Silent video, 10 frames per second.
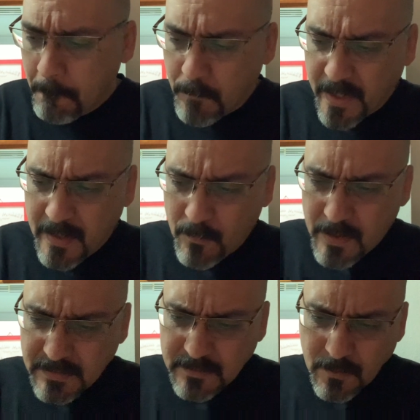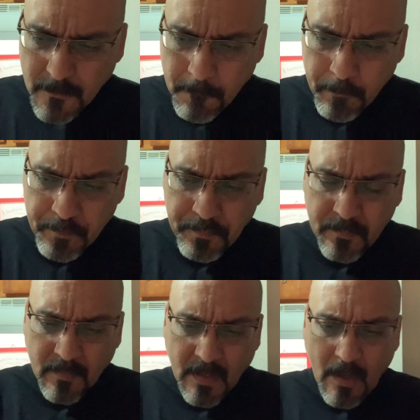But anyway, so
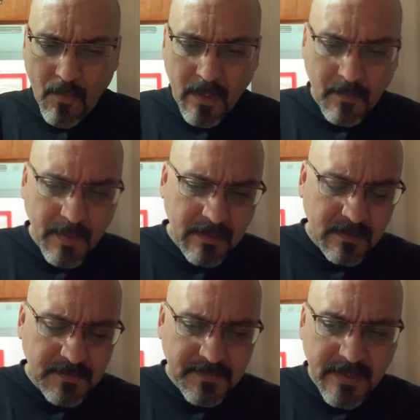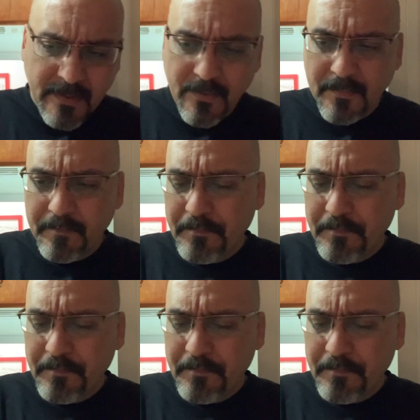I wanted to make this video.